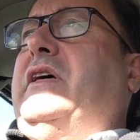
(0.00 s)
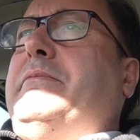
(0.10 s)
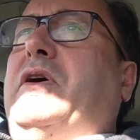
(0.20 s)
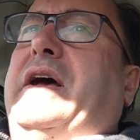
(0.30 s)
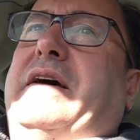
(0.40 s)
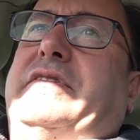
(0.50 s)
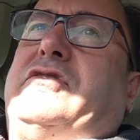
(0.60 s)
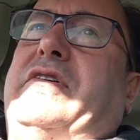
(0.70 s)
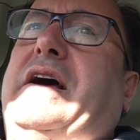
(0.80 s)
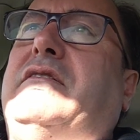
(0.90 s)
that they might have a
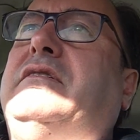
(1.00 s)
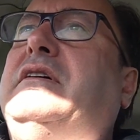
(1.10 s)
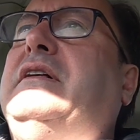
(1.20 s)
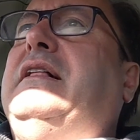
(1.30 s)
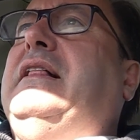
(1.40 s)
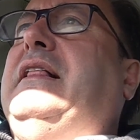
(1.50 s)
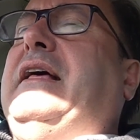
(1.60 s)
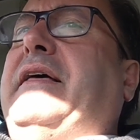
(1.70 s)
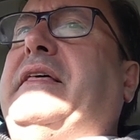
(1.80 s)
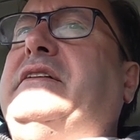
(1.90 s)
crown
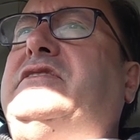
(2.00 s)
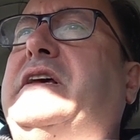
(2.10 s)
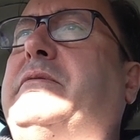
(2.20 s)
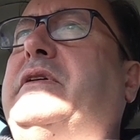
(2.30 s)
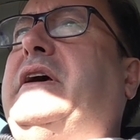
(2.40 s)
and then see what